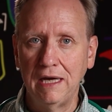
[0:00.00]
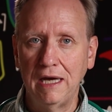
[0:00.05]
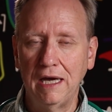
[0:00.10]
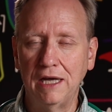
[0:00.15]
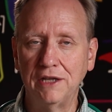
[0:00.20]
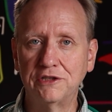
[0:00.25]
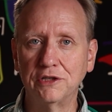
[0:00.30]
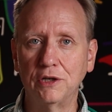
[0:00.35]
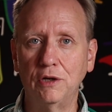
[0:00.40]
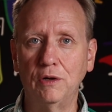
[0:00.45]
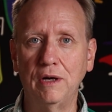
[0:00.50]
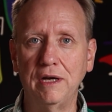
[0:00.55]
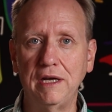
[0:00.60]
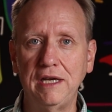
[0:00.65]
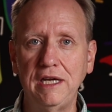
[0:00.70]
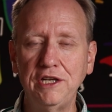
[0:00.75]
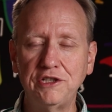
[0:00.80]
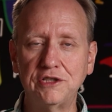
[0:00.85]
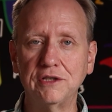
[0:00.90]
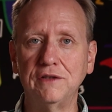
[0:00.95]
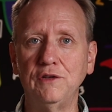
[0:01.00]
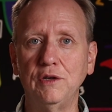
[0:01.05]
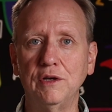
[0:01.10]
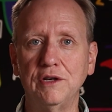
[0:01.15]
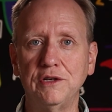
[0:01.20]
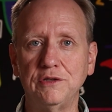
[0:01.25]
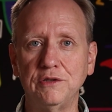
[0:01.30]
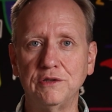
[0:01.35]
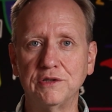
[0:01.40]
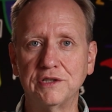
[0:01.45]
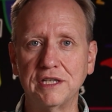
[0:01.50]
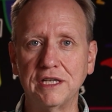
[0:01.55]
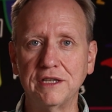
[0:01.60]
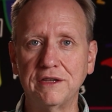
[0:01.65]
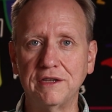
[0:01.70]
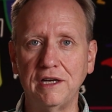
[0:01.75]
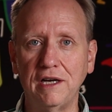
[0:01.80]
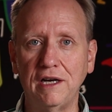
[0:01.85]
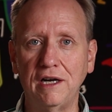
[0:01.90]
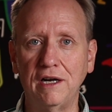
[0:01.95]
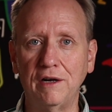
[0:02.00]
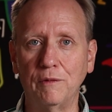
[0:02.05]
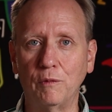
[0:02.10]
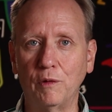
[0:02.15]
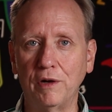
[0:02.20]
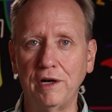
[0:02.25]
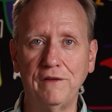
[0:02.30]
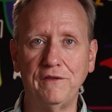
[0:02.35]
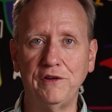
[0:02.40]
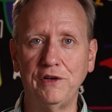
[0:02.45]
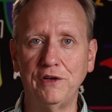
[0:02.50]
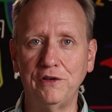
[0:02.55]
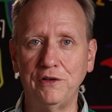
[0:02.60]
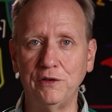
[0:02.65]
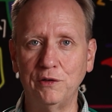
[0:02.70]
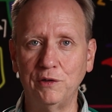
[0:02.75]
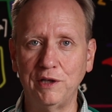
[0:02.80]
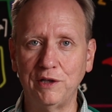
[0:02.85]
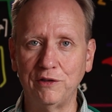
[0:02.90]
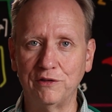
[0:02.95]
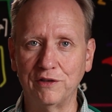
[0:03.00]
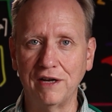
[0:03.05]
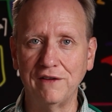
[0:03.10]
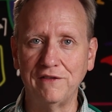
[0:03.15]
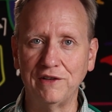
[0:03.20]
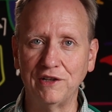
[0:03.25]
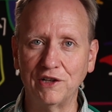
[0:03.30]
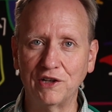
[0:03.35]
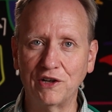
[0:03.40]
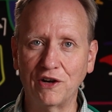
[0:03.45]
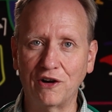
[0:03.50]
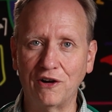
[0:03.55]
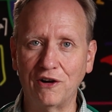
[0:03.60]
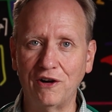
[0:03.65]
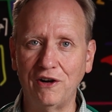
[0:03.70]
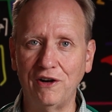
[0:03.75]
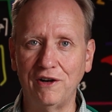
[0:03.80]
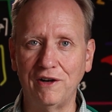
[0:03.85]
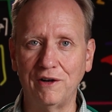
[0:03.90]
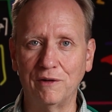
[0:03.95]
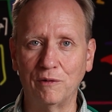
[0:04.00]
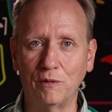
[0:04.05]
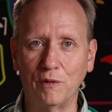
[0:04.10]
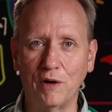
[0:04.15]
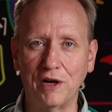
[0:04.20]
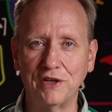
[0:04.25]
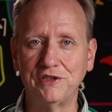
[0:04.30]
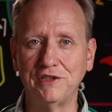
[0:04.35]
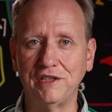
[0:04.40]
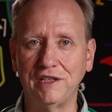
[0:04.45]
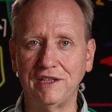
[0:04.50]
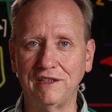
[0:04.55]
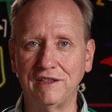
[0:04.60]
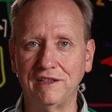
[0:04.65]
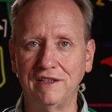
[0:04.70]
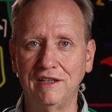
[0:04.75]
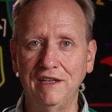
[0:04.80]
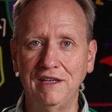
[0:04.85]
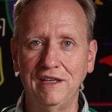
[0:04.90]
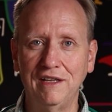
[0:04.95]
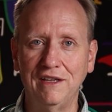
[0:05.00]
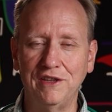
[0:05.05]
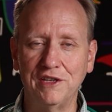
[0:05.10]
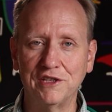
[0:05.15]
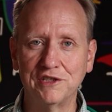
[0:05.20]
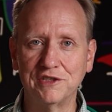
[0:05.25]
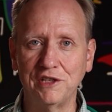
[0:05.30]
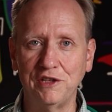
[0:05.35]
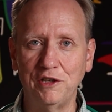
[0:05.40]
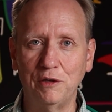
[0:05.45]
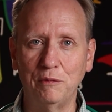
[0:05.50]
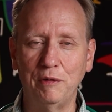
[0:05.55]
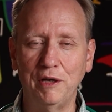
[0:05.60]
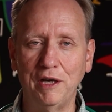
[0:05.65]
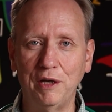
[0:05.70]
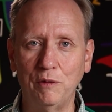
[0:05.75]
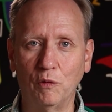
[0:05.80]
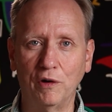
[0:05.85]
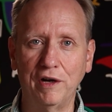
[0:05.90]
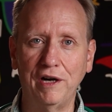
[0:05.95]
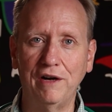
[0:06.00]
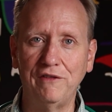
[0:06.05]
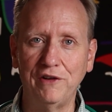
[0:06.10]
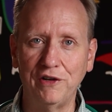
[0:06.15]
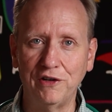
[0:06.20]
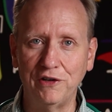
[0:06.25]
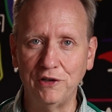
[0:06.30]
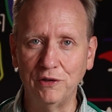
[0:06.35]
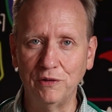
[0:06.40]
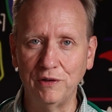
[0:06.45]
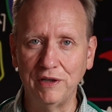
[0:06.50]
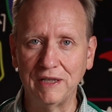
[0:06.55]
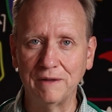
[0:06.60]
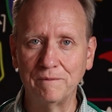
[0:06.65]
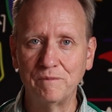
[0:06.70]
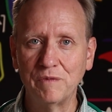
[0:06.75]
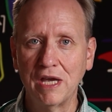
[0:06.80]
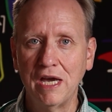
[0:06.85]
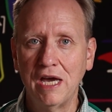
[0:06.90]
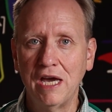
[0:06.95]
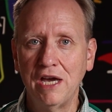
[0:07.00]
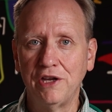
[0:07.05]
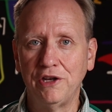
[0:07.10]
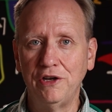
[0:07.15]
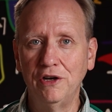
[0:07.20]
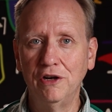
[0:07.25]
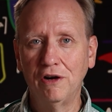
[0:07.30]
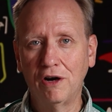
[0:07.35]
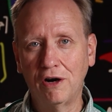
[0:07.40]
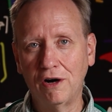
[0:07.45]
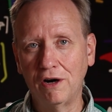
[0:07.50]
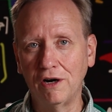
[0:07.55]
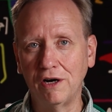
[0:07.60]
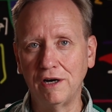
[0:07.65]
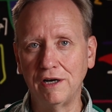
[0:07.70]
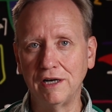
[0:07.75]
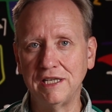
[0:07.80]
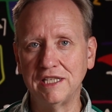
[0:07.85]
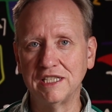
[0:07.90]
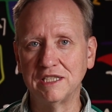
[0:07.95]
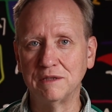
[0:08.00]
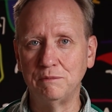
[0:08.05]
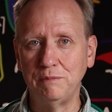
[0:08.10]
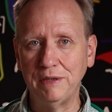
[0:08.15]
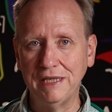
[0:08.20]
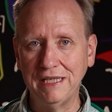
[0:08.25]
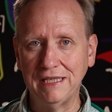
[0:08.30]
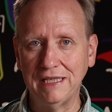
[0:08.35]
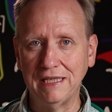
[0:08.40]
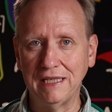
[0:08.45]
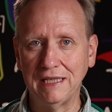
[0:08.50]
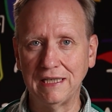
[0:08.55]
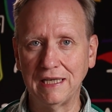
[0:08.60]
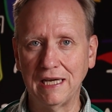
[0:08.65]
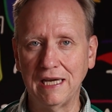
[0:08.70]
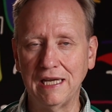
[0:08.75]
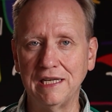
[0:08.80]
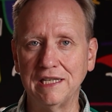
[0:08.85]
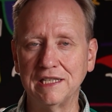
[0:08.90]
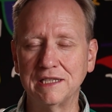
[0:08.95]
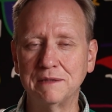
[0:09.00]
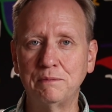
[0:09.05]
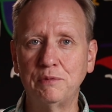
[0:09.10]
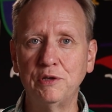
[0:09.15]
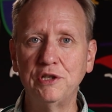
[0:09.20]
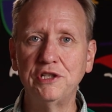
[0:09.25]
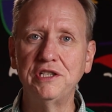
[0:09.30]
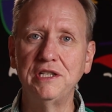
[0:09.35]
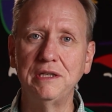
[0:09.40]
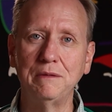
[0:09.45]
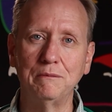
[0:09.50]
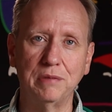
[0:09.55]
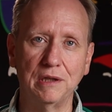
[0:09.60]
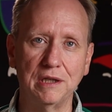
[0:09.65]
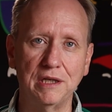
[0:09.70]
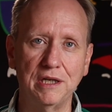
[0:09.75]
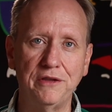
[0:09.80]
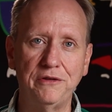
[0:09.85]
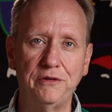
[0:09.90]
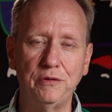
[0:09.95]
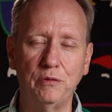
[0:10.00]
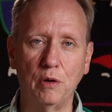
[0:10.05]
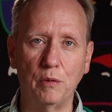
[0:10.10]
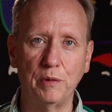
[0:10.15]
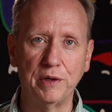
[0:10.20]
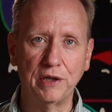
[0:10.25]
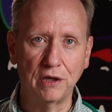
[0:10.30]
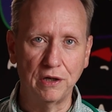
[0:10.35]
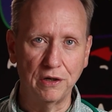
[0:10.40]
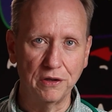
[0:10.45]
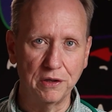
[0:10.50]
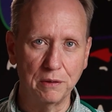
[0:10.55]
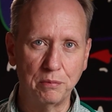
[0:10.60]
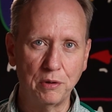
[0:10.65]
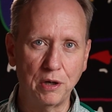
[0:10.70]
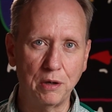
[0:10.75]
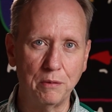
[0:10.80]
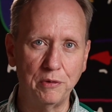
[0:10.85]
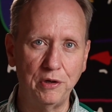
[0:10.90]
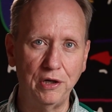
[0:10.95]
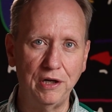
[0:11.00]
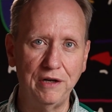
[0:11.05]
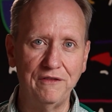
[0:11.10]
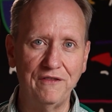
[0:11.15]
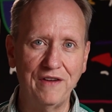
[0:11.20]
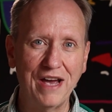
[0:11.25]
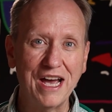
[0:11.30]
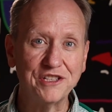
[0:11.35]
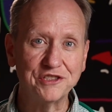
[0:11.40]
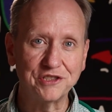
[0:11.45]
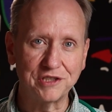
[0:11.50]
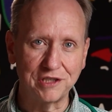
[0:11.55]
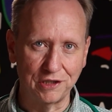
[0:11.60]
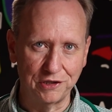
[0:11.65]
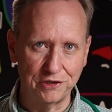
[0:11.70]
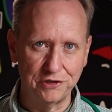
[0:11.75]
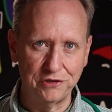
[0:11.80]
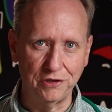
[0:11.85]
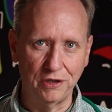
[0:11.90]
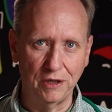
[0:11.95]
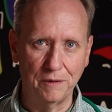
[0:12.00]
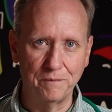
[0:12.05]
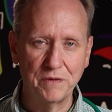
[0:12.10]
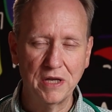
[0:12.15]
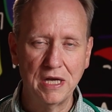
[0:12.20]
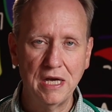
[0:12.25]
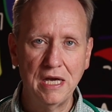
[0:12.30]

And so each of you, as you sit there, whatever you're doing, driving a car or watching this in your bed, whatever you're doing, your heart is beating and it's pushing blood through what we call the pulmonary vasculature.